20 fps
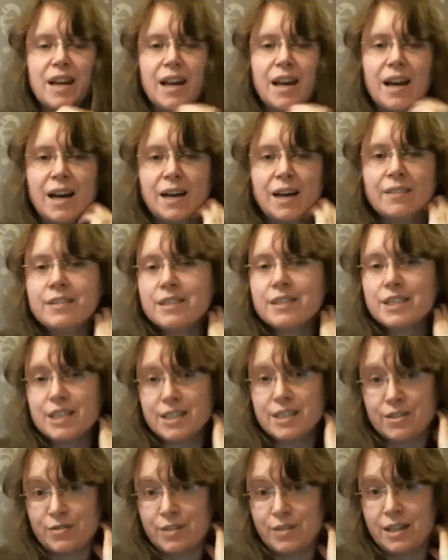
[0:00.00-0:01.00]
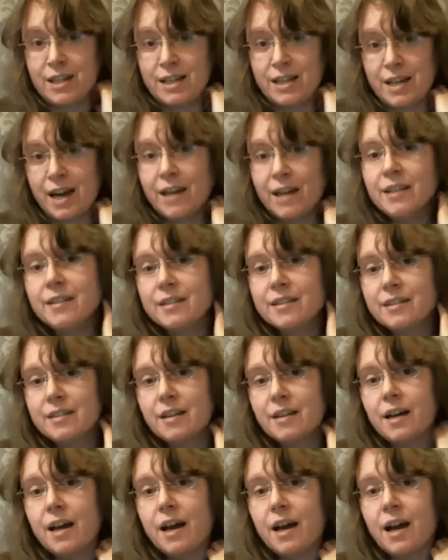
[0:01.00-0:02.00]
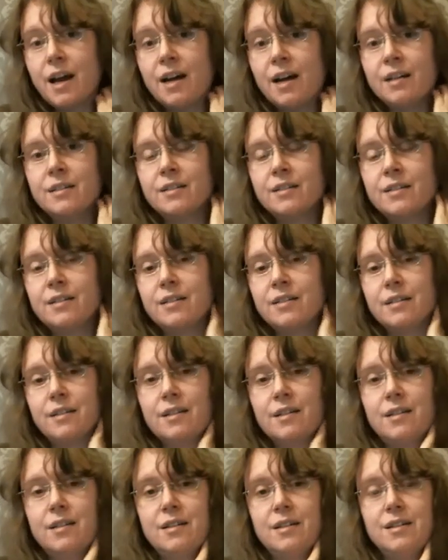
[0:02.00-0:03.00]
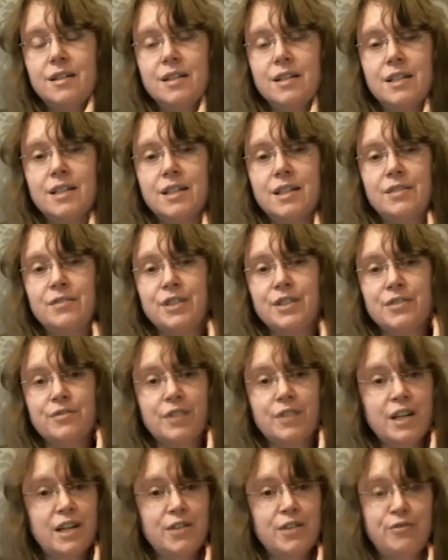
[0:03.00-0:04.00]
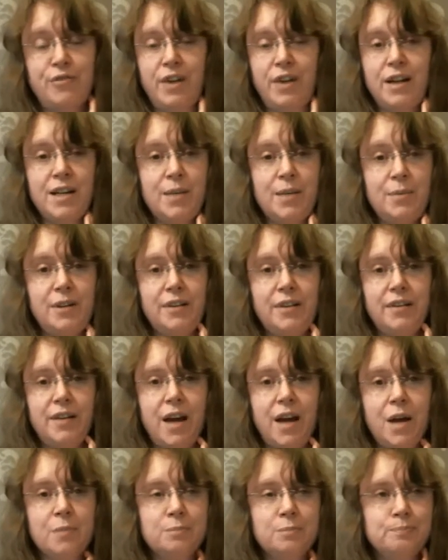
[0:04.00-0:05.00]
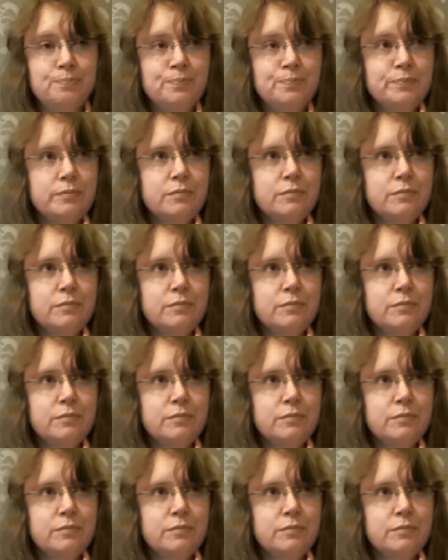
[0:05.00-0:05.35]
And she's really nice, and she was really friendly, because can't